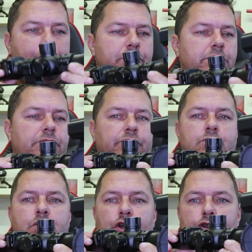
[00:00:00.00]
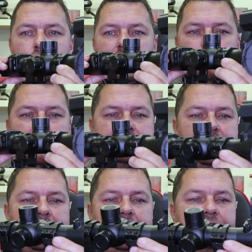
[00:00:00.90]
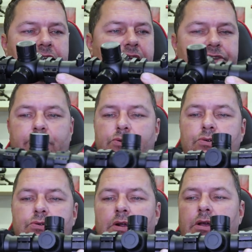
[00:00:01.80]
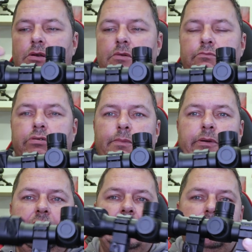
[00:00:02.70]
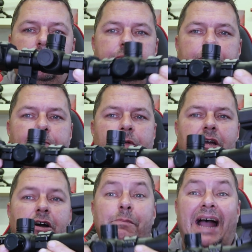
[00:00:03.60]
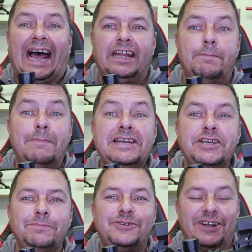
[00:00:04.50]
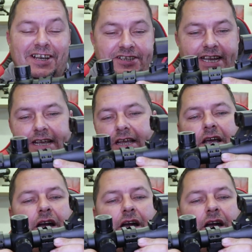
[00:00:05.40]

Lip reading: beautiful looking piece of kit. It's all proper aluminium, should I say,